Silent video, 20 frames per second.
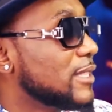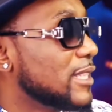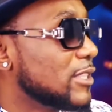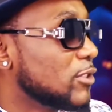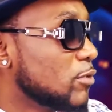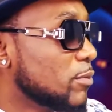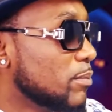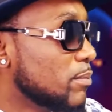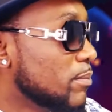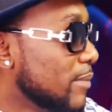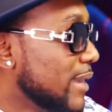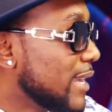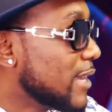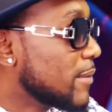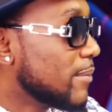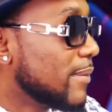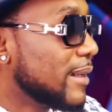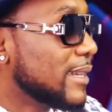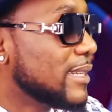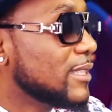just to
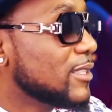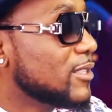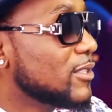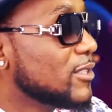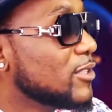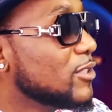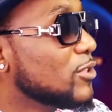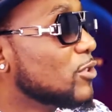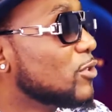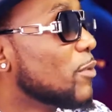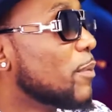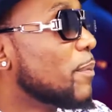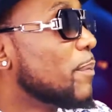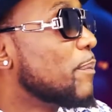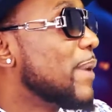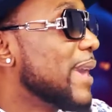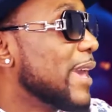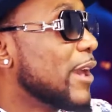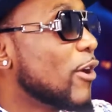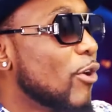make money to
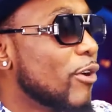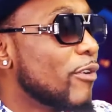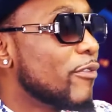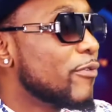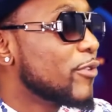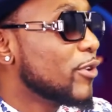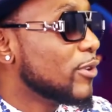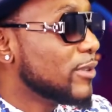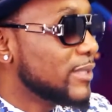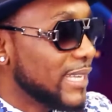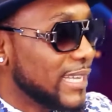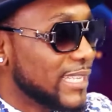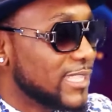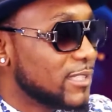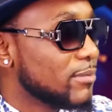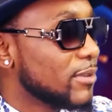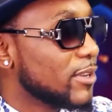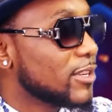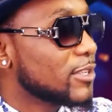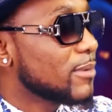pay off your
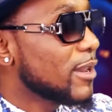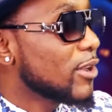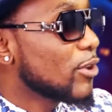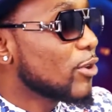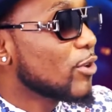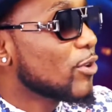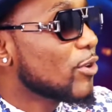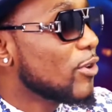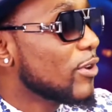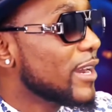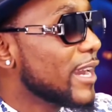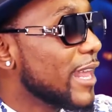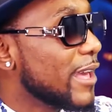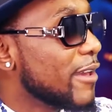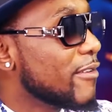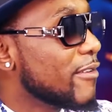dates, because one can go in